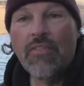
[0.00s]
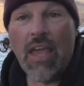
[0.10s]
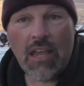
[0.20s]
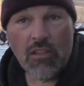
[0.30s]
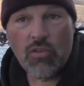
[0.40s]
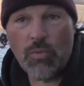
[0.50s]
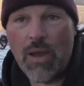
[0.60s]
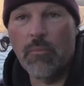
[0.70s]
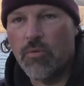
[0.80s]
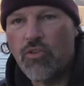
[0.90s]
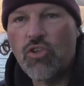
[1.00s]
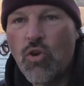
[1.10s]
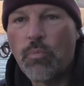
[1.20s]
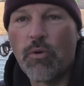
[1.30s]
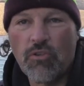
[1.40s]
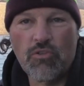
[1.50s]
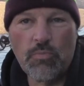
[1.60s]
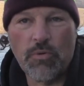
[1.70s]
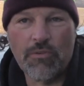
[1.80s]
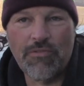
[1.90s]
They can swim super, super